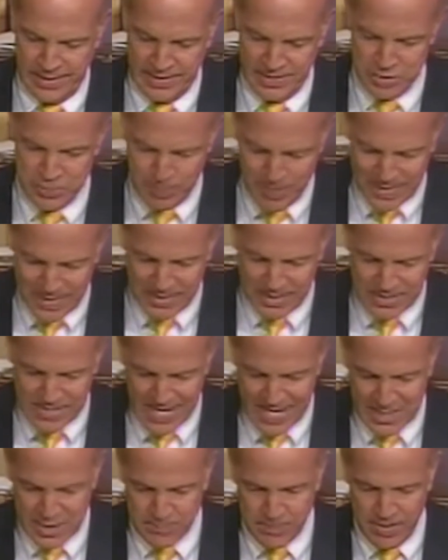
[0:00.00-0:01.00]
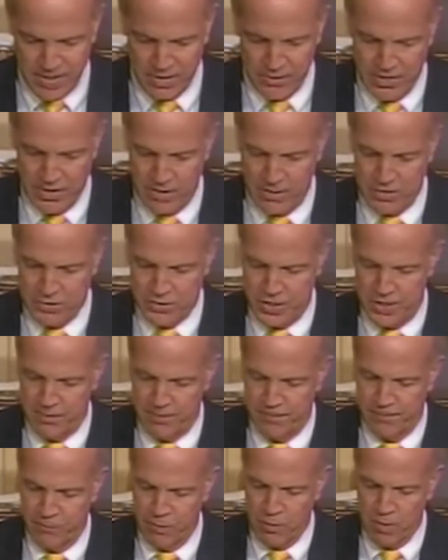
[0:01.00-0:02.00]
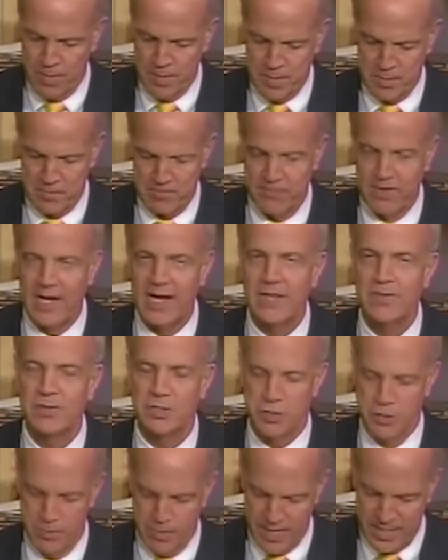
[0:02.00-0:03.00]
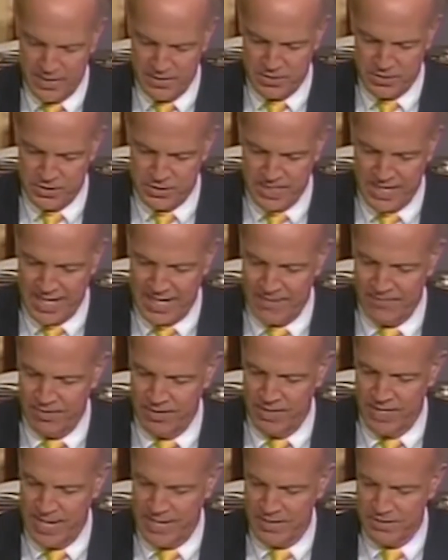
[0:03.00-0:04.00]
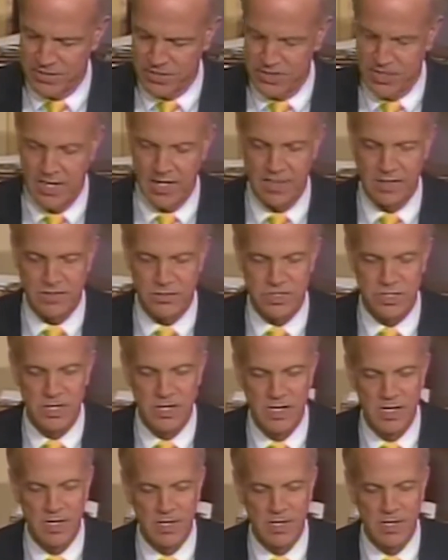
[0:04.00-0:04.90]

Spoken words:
spending taxpayer dollars on a forum to provide the Humane Society of the United States